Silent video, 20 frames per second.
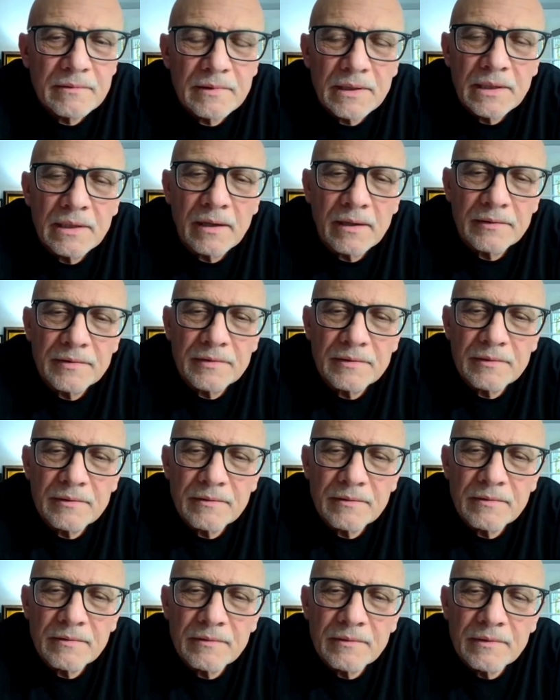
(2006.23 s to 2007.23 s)
in us
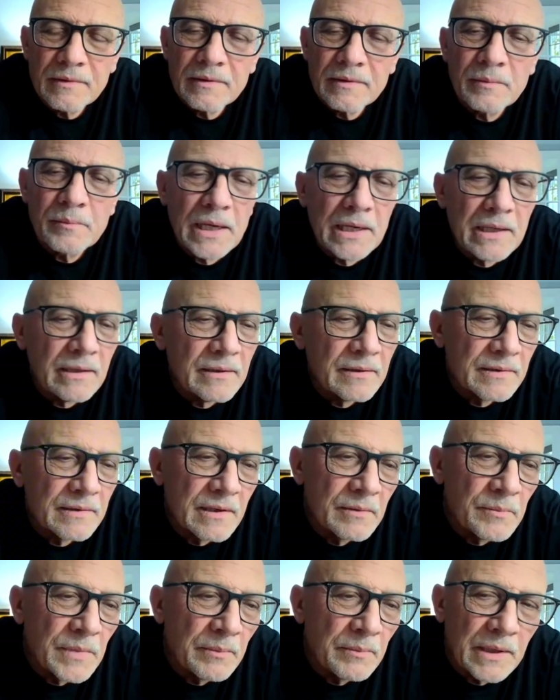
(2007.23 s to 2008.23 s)
to making this
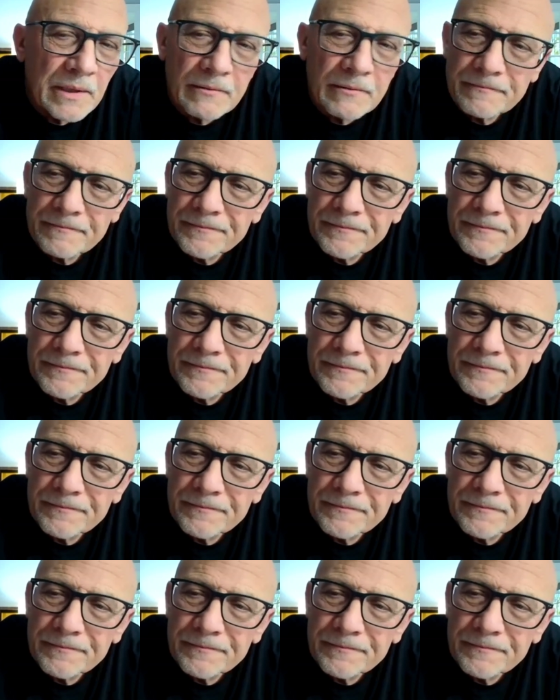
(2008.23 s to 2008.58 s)
commitment.